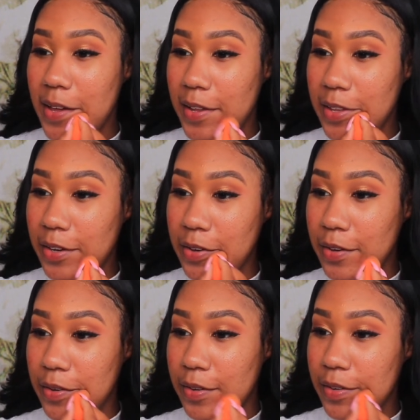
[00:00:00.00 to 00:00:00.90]

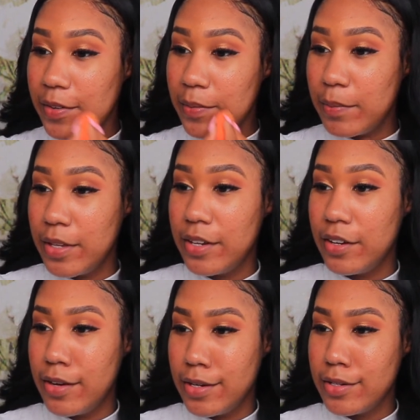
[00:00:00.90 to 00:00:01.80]
little
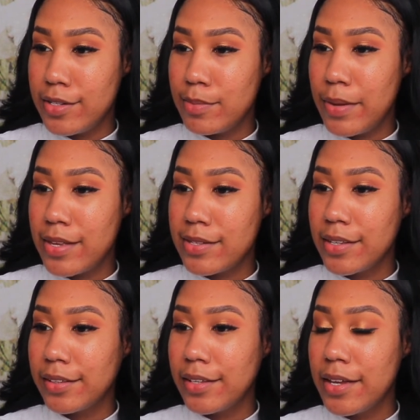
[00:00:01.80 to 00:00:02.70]
blender, and just
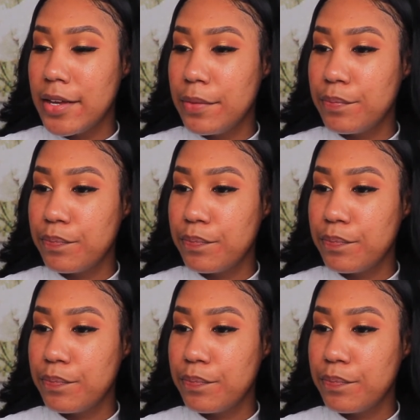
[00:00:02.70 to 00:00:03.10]
basically